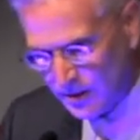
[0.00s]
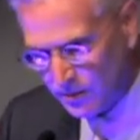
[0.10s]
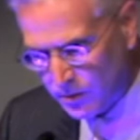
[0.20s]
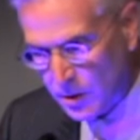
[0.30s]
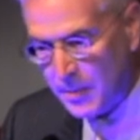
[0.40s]

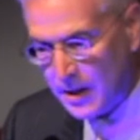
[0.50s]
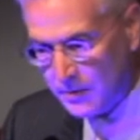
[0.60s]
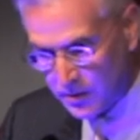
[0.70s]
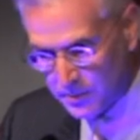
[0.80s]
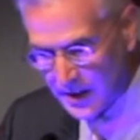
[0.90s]
for the
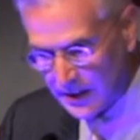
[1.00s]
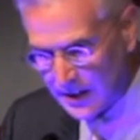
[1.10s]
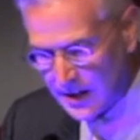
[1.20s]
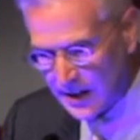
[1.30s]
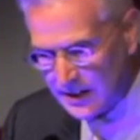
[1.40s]
benefit of
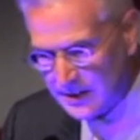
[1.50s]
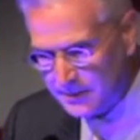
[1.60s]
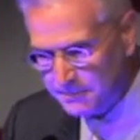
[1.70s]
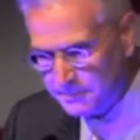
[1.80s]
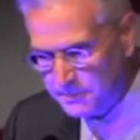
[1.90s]
mankind,
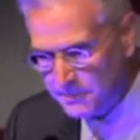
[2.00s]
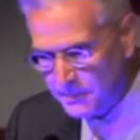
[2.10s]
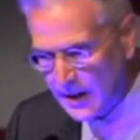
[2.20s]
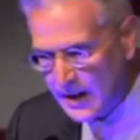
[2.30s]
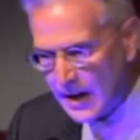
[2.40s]

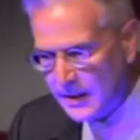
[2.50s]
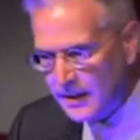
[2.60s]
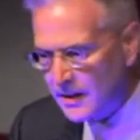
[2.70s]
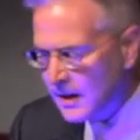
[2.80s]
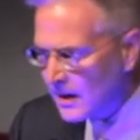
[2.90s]
and
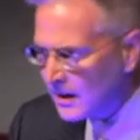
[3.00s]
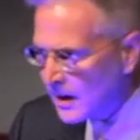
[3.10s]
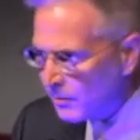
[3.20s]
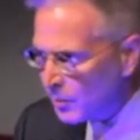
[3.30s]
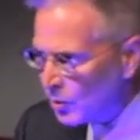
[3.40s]
that
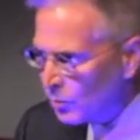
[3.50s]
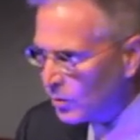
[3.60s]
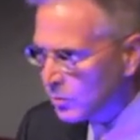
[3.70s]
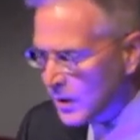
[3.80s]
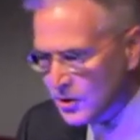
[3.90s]
government
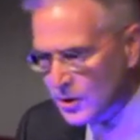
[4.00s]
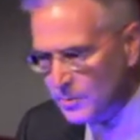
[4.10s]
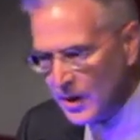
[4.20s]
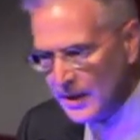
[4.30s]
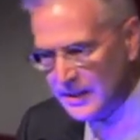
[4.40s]
would rest
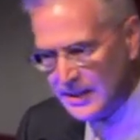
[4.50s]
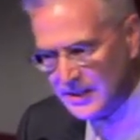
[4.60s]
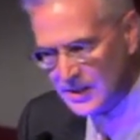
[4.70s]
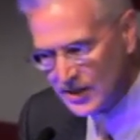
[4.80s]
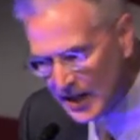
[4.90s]
upon the
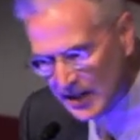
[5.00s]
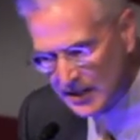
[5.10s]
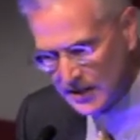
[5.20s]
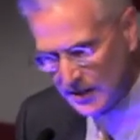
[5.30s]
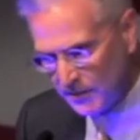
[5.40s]

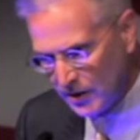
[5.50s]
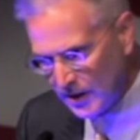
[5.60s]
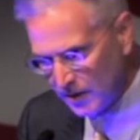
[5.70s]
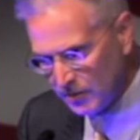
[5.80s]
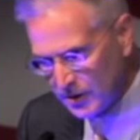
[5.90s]
consent of the
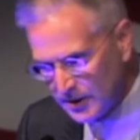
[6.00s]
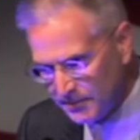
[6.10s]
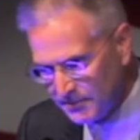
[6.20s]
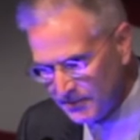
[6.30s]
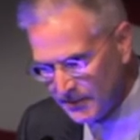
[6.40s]
governed,
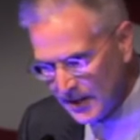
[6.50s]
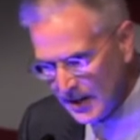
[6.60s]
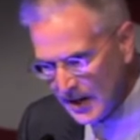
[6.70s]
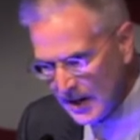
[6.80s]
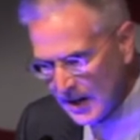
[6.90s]

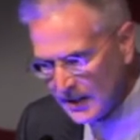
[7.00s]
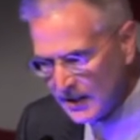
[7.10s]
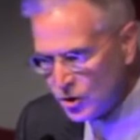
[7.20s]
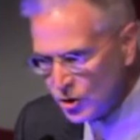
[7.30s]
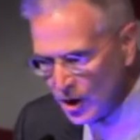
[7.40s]
and
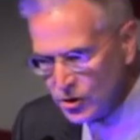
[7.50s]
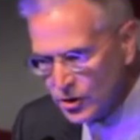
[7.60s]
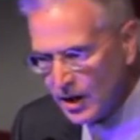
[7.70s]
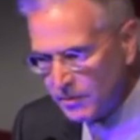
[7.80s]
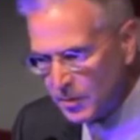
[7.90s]
that just
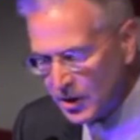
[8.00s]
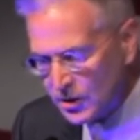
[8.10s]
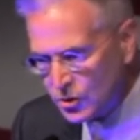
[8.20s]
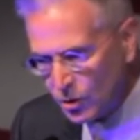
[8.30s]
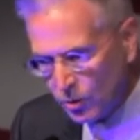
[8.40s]
governments,
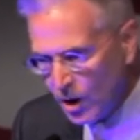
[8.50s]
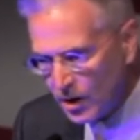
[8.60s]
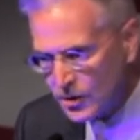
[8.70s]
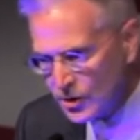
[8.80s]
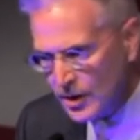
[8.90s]
so
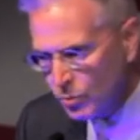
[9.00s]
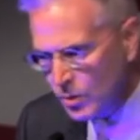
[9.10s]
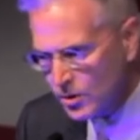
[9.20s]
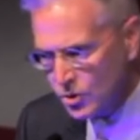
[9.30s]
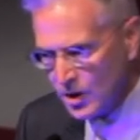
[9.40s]
long as they
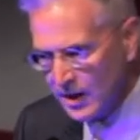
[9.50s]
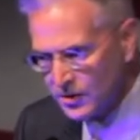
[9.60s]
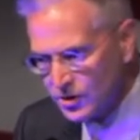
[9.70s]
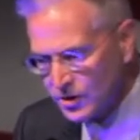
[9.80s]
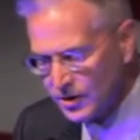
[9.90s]
were
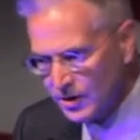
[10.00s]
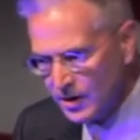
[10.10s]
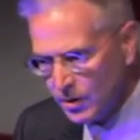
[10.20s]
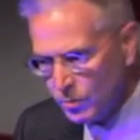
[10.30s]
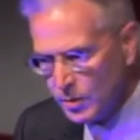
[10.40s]
just,
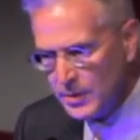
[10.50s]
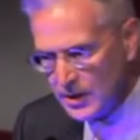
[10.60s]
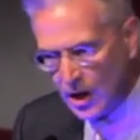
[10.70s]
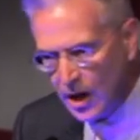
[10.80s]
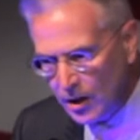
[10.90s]
would be
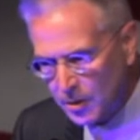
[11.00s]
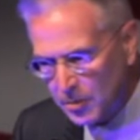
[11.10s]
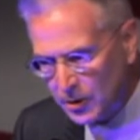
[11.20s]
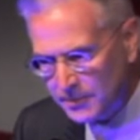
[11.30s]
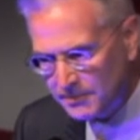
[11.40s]

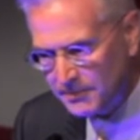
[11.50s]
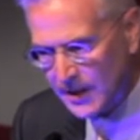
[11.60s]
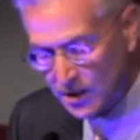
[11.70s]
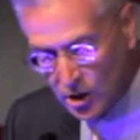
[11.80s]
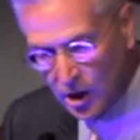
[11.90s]
tolerable
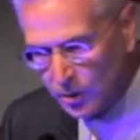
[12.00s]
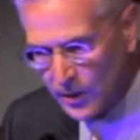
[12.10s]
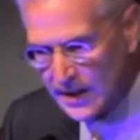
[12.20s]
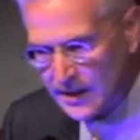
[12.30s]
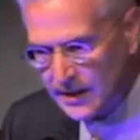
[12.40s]
and
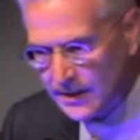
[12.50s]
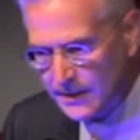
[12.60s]
tolerated.